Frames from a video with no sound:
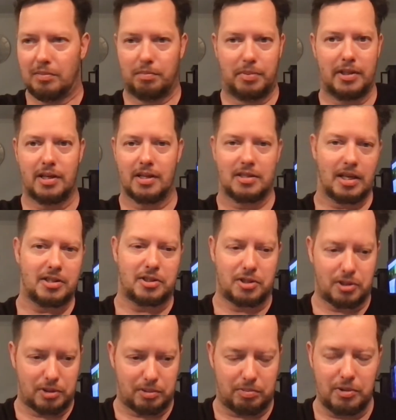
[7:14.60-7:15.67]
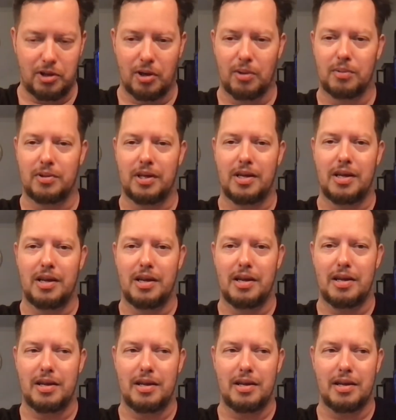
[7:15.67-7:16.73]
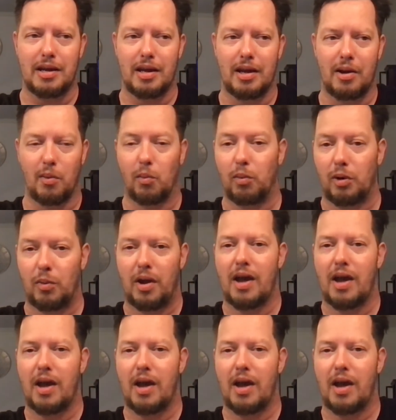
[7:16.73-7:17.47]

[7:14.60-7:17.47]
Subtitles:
because that's, when